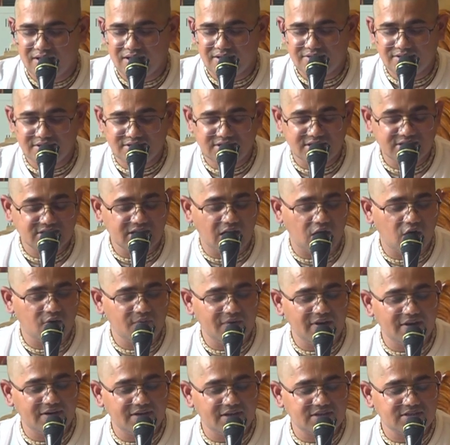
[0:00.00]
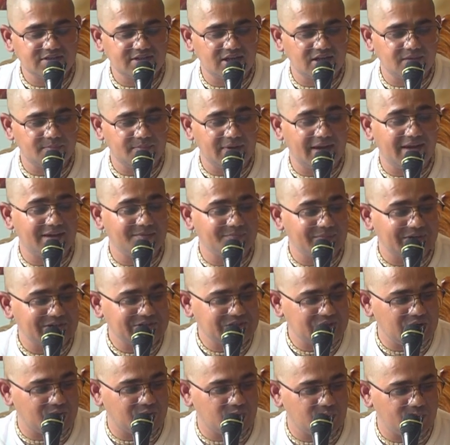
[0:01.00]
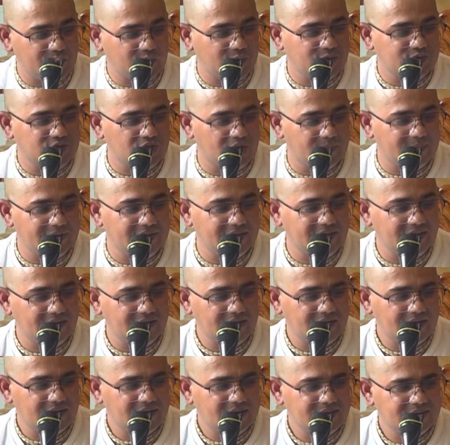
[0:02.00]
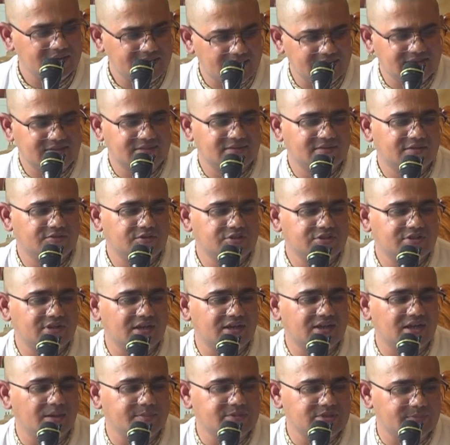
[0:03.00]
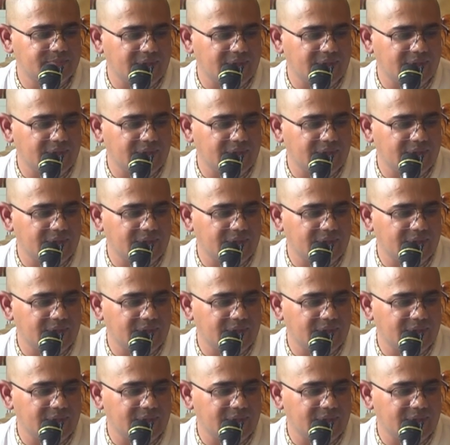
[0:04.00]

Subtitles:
And this is how we understand by mercy of Rupa Goswami, that Krishna comes